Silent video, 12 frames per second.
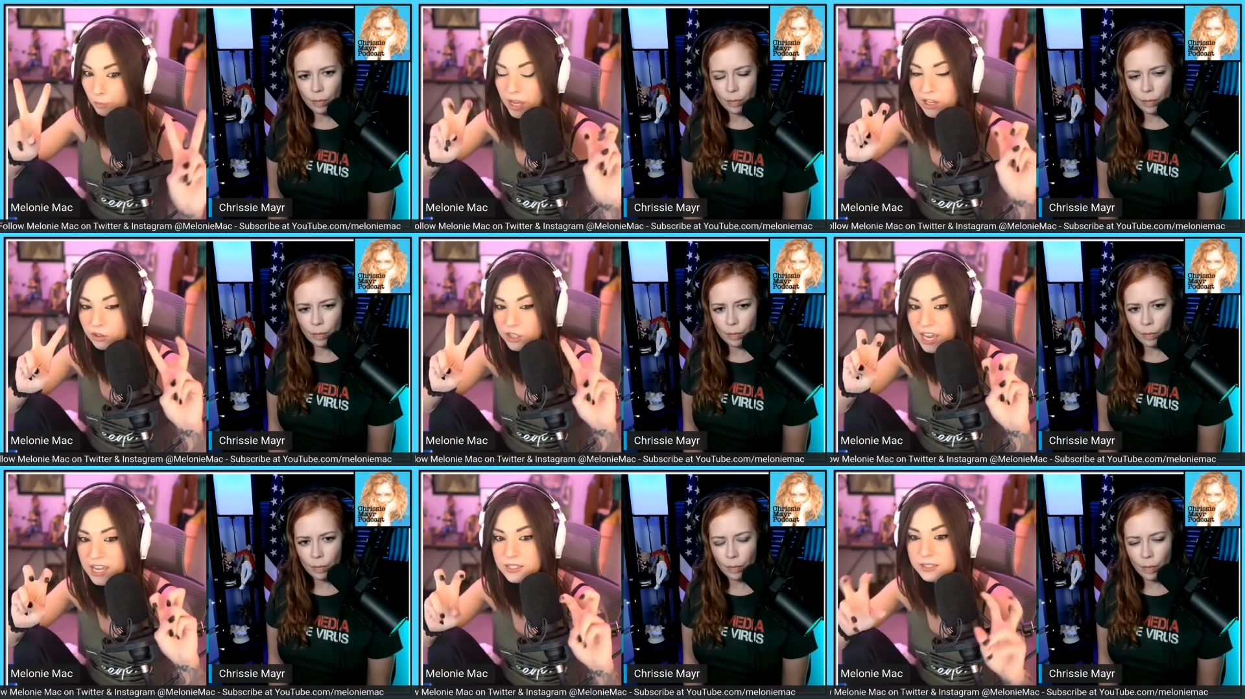Speaker 1: the male
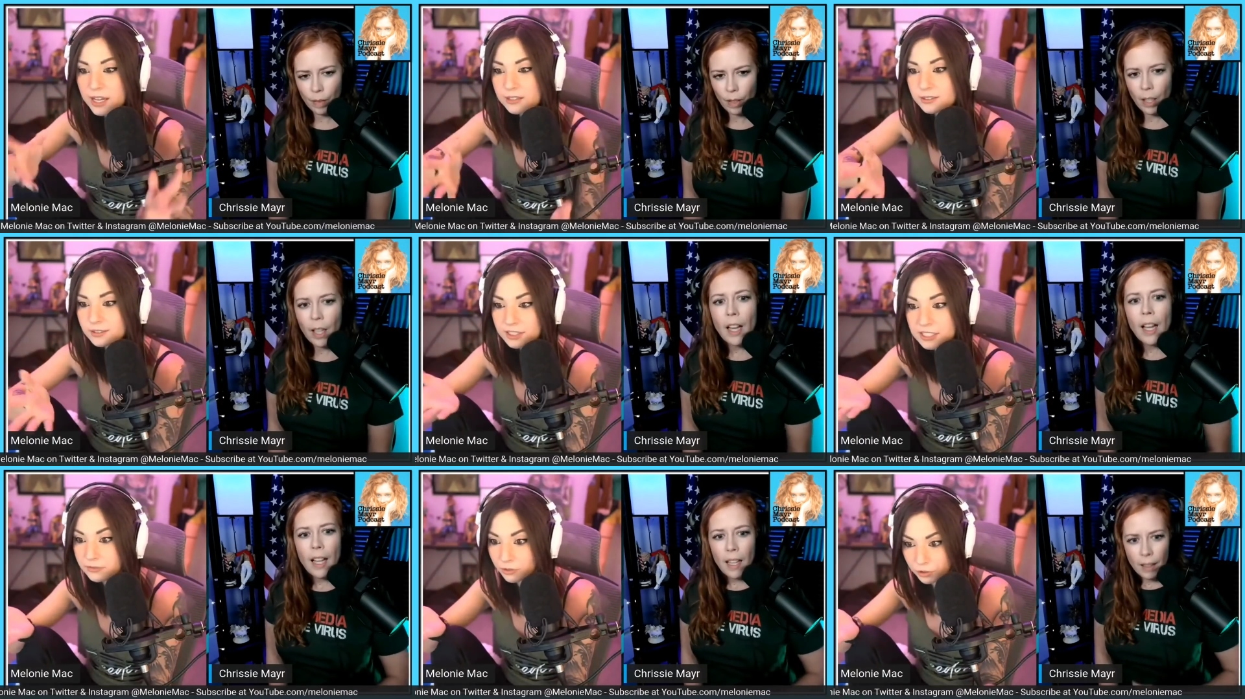gaze that's
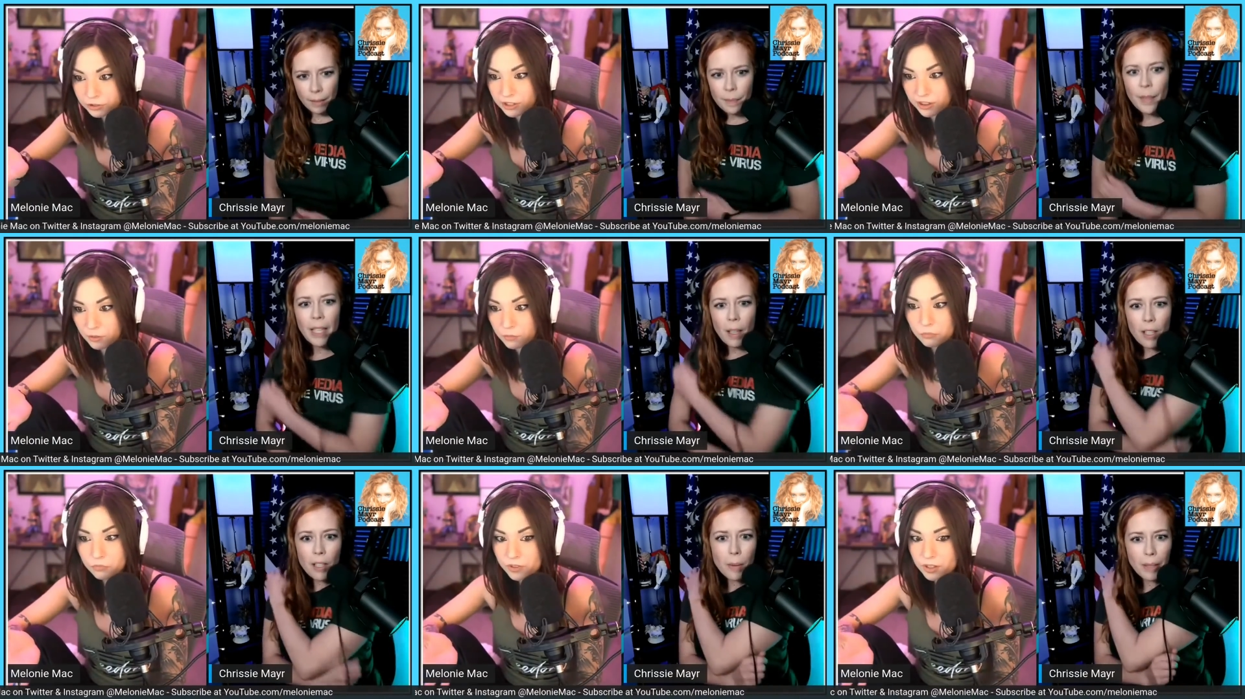evil to
Speaker 2: them. It
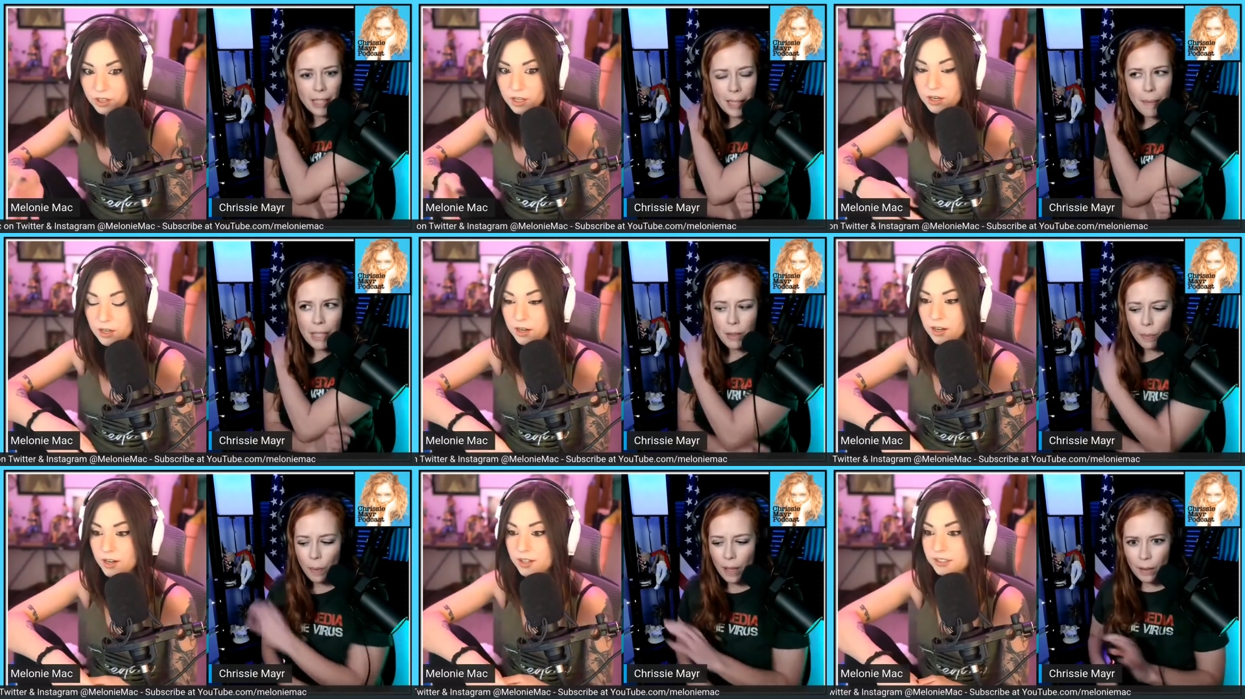also
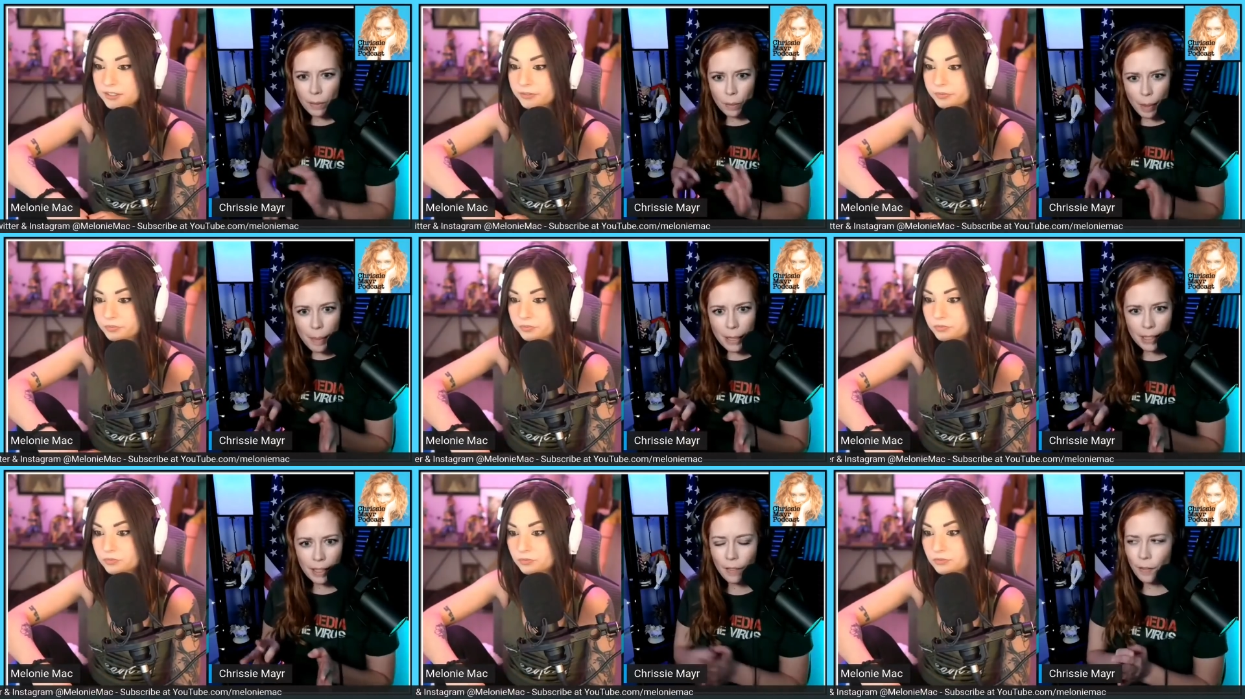limits what
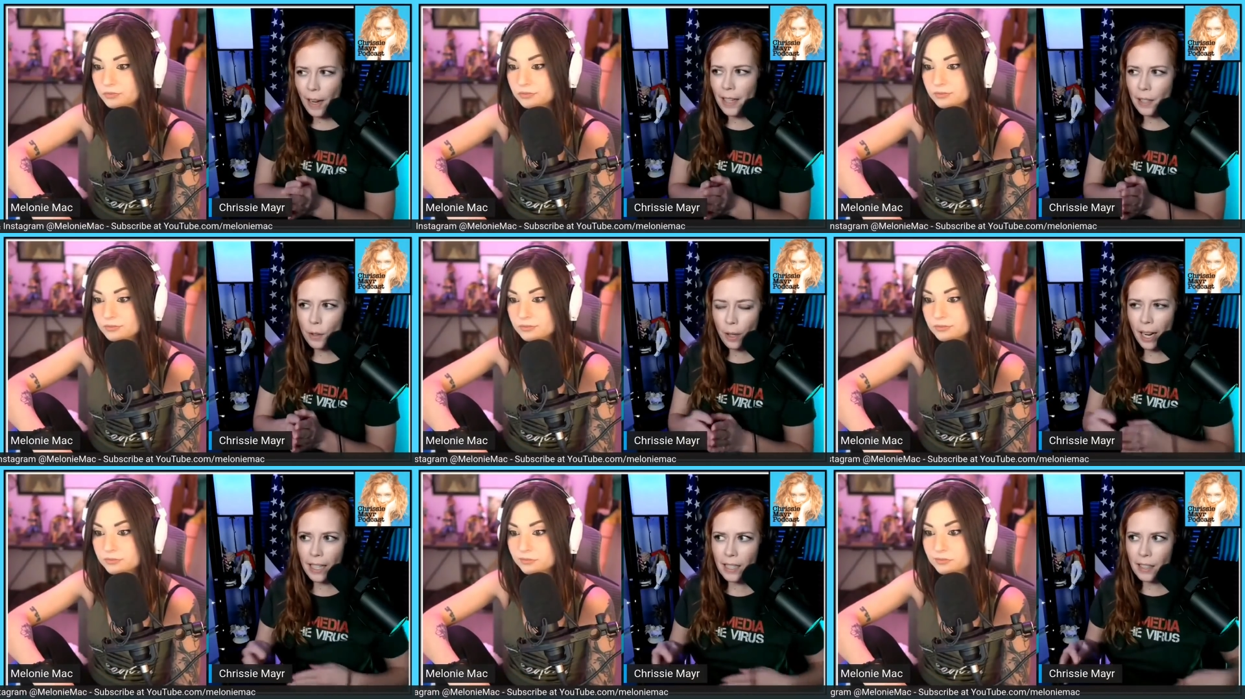women can find
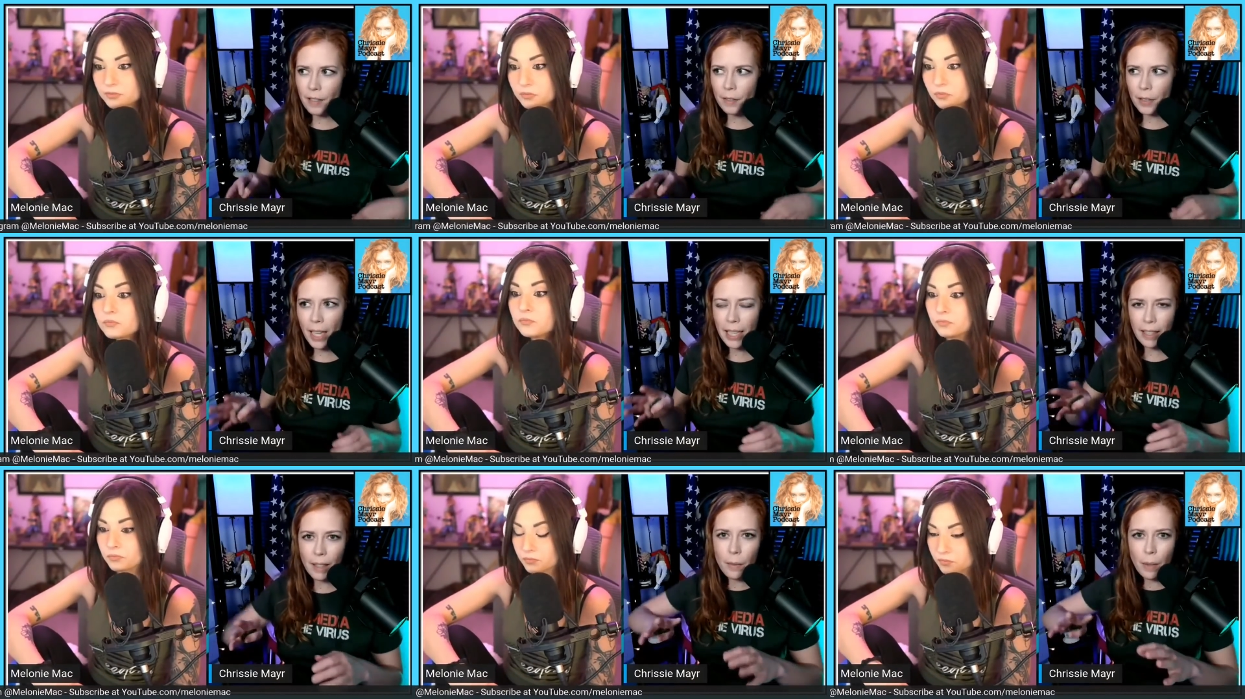attractive.
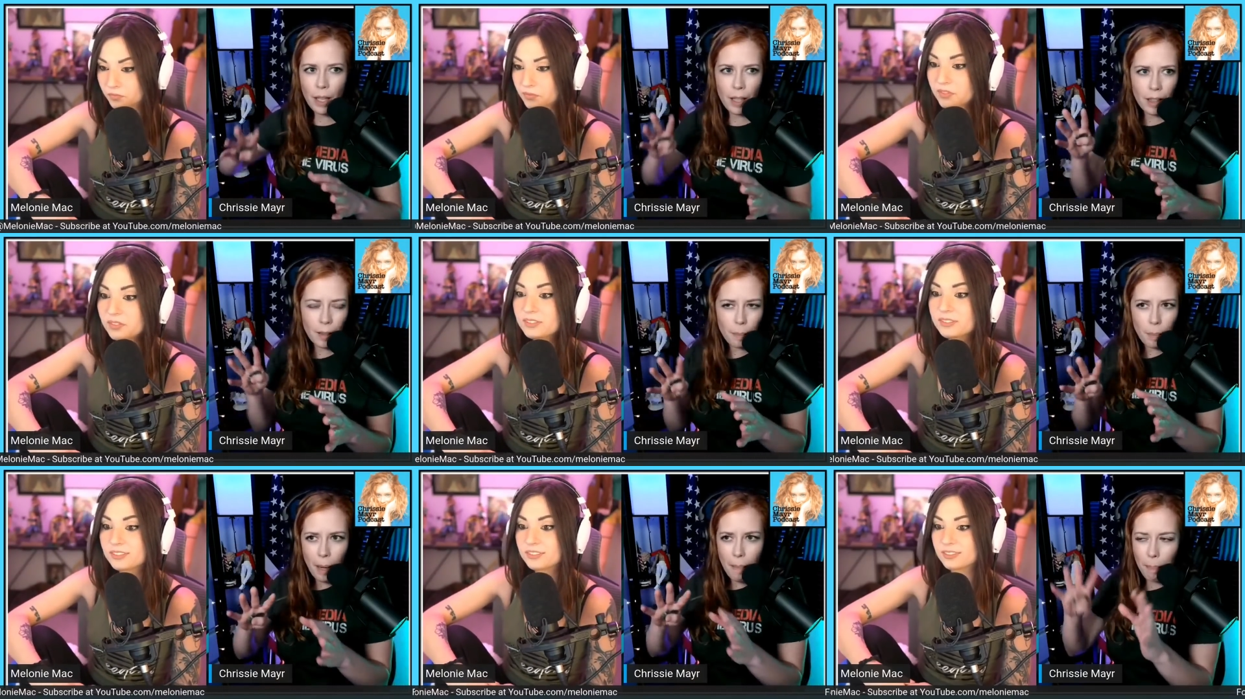Like what
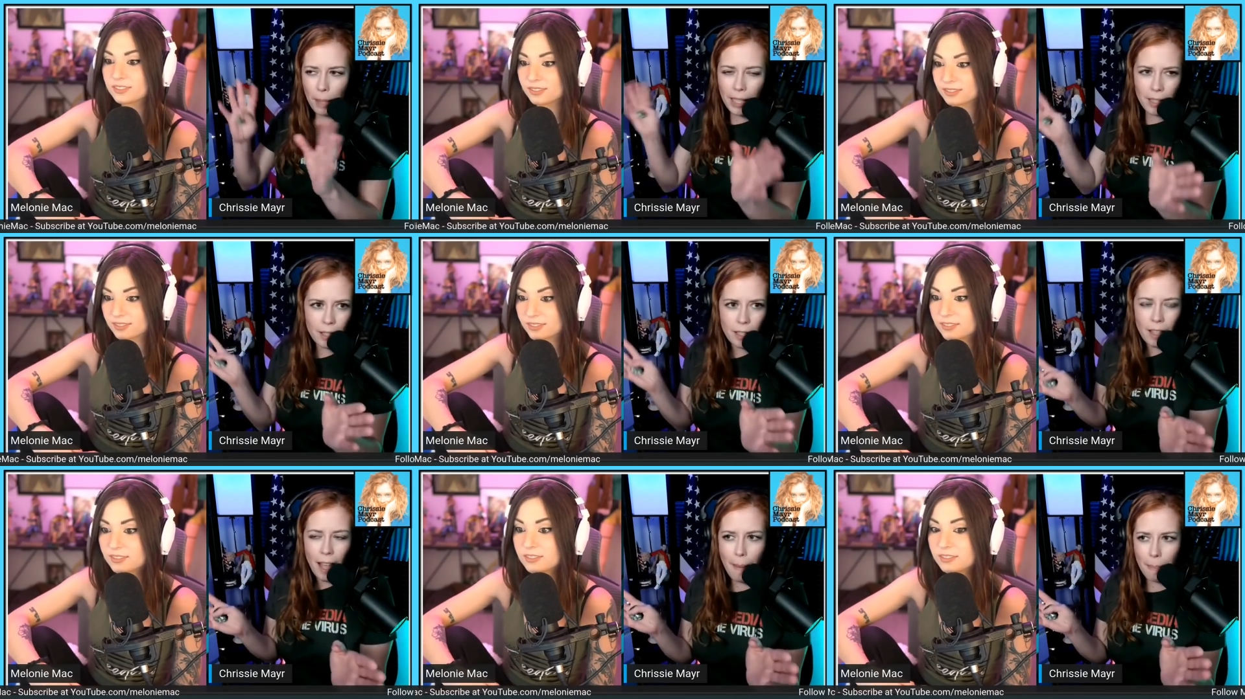a big
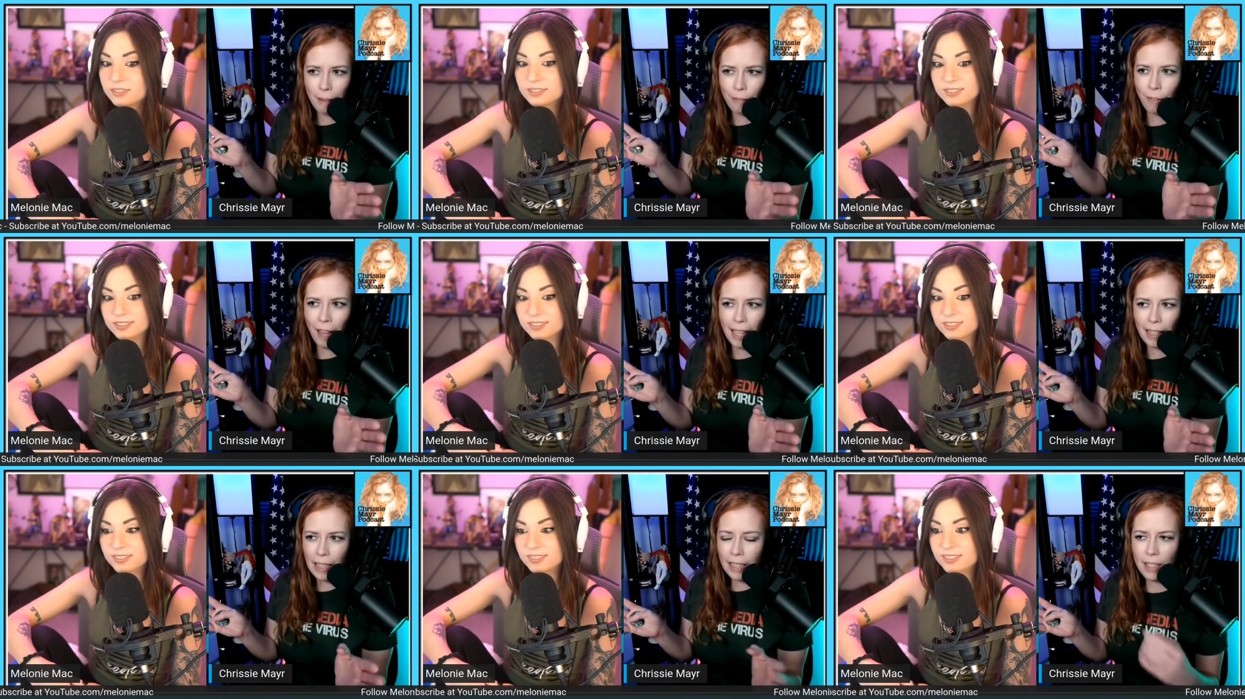sloppy fat